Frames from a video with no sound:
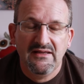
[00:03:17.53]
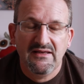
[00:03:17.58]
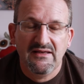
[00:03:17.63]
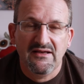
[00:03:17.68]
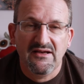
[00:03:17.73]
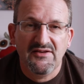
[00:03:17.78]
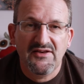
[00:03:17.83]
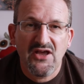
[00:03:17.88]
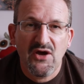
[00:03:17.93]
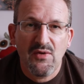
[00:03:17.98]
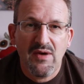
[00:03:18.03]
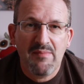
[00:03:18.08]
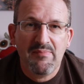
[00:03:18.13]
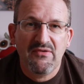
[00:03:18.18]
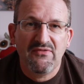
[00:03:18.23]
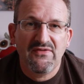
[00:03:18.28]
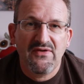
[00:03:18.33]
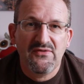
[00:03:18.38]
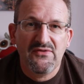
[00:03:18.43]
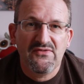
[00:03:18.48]
I know
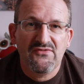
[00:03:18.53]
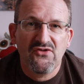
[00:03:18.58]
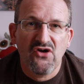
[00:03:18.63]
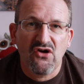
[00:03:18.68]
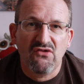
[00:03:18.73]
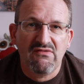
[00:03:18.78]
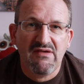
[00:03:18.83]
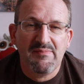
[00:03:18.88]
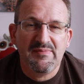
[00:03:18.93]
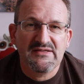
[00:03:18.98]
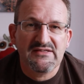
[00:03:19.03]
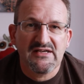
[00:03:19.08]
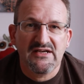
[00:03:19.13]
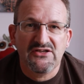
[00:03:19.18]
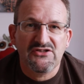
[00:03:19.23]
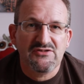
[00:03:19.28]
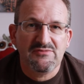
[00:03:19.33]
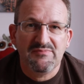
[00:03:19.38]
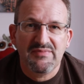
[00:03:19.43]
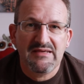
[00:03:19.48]
Epiphone have got a
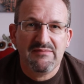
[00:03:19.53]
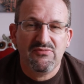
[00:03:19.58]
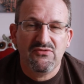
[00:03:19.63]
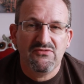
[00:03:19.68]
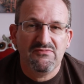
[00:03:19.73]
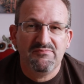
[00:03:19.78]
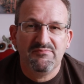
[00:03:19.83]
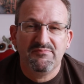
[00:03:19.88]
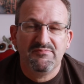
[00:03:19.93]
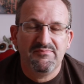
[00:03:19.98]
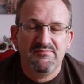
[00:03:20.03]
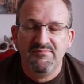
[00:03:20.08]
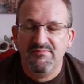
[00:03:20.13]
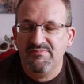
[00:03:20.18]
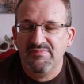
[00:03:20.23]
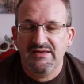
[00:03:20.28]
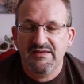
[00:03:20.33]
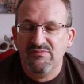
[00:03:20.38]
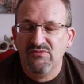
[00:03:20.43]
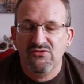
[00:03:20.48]
reputation. People
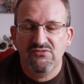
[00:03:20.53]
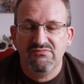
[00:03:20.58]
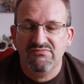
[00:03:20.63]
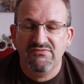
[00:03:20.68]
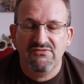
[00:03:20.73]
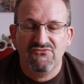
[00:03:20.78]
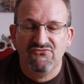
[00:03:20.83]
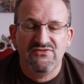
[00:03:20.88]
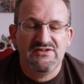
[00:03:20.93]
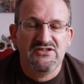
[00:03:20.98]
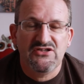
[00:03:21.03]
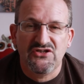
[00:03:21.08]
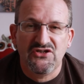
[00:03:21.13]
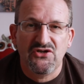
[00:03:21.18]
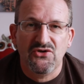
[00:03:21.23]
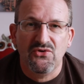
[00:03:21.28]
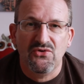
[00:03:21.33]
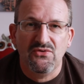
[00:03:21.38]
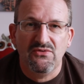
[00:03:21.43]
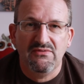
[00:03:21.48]

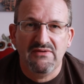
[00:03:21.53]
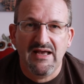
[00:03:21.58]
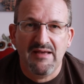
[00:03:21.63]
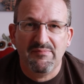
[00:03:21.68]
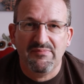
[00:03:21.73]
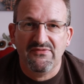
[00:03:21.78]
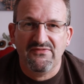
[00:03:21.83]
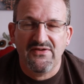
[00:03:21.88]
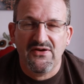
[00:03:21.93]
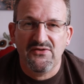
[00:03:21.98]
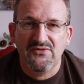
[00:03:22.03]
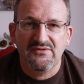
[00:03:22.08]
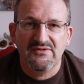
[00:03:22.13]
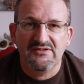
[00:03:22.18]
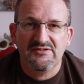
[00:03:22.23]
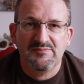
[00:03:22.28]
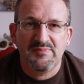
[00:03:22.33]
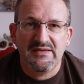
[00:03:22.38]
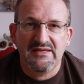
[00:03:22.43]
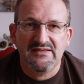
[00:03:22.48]
ridicule Epiphone
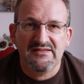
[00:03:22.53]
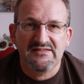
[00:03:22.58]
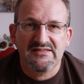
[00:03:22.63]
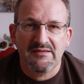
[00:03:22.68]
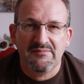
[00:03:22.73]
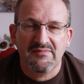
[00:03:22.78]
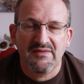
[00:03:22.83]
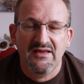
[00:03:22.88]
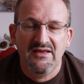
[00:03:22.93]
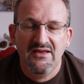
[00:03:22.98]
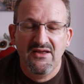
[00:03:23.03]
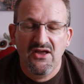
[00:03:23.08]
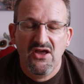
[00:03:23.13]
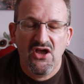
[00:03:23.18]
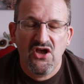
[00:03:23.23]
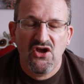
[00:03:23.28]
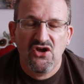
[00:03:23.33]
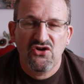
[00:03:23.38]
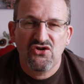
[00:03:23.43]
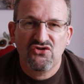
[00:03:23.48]
as being some
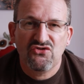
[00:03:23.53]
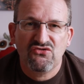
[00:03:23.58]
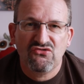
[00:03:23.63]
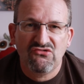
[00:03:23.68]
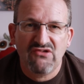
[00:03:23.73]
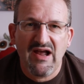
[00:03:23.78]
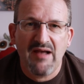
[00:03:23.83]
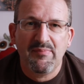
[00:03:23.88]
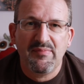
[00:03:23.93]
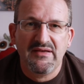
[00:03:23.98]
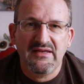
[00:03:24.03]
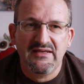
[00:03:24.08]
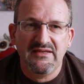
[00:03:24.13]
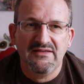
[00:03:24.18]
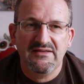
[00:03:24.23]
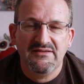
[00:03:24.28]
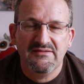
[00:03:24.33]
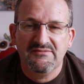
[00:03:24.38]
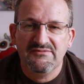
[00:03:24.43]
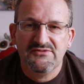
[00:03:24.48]

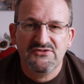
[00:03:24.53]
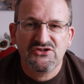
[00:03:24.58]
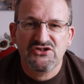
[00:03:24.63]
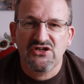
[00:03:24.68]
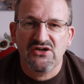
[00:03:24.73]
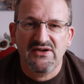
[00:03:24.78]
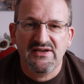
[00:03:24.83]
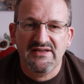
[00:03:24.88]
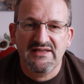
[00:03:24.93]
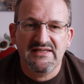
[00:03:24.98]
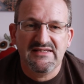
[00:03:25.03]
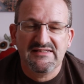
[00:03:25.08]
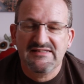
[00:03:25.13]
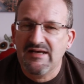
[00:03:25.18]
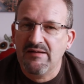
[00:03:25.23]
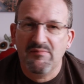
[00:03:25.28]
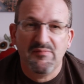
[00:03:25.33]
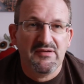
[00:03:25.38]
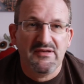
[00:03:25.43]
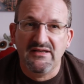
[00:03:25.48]
crappy Chinese
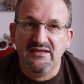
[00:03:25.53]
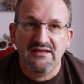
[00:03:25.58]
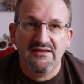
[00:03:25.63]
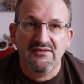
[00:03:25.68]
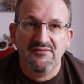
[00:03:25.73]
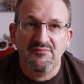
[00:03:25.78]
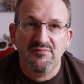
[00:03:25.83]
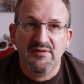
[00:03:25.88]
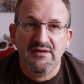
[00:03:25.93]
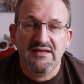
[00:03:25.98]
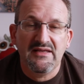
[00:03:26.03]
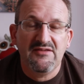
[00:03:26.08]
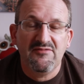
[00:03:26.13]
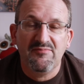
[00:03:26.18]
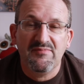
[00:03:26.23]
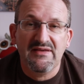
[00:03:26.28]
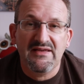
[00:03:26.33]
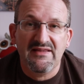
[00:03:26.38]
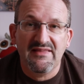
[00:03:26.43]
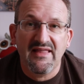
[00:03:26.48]
company, and believe
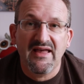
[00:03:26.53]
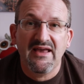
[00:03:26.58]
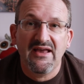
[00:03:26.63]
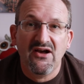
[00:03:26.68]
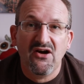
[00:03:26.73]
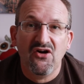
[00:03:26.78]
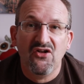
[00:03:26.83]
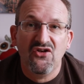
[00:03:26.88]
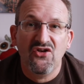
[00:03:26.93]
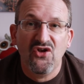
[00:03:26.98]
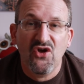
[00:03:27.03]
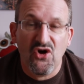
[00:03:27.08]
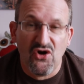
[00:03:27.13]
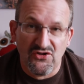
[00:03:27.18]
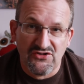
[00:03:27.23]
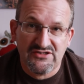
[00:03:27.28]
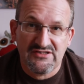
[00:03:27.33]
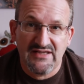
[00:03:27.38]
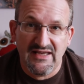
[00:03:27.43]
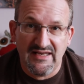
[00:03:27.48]
me, they are
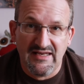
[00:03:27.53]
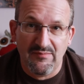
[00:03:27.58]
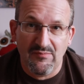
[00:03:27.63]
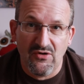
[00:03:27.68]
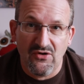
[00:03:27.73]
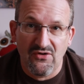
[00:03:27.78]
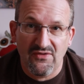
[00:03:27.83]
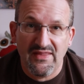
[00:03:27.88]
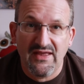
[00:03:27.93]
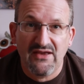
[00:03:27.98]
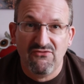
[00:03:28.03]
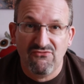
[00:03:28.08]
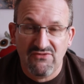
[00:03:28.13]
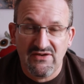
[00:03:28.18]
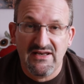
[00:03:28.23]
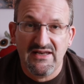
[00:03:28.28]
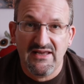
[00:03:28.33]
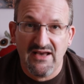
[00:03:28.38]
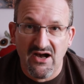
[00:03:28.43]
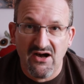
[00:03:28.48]
not anymore. They
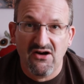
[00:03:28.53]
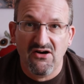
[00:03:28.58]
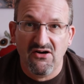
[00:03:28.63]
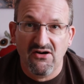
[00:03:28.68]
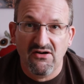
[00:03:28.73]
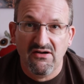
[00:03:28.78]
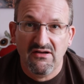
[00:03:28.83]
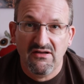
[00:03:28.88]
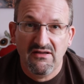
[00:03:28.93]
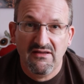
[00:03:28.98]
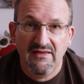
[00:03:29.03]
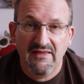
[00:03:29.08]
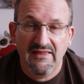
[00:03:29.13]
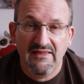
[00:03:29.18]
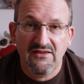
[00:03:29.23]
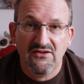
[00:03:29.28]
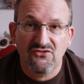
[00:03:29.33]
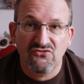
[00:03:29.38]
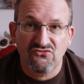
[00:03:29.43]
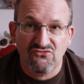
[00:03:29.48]
really are
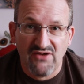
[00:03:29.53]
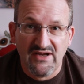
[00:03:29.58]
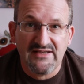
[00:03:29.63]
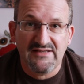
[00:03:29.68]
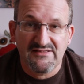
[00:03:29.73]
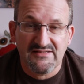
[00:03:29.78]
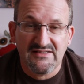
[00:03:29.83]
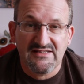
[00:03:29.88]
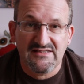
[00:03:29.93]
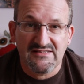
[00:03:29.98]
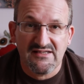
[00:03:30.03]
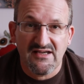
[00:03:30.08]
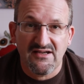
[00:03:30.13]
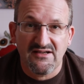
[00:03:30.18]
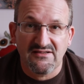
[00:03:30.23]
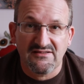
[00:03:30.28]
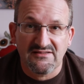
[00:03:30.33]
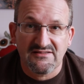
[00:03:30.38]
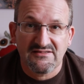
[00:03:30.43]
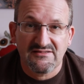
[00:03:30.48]
great
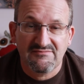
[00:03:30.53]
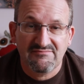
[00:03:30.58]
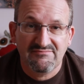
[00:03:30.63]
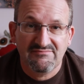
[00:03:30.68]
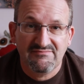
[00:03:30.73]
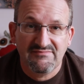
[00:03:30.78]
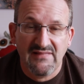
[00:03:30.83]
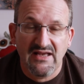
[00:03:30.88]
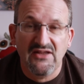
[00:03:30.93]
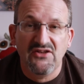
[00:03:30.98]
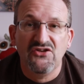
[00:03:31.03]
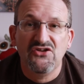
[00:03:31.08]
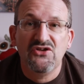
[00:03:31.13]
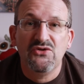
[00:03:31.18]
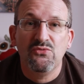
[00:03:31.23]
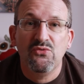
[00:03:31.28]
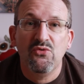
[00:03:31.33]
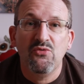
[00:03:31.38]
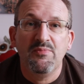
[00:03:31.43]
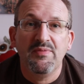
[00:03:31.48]
guitars, and
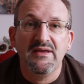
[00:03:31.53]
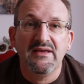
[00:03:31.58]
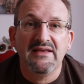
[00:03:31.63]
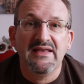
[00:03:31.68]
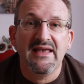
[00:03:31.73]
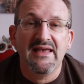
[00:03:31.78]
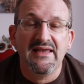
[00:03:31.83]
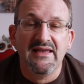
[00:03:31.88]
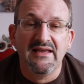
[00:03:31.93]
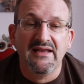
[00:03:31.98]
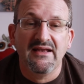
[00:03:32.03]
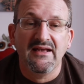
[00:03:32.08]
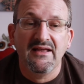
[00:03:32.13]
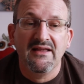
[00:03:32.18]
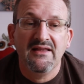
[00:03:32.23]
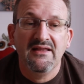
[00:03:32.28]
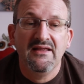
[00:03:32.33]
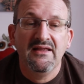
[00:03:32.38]
you will be getting,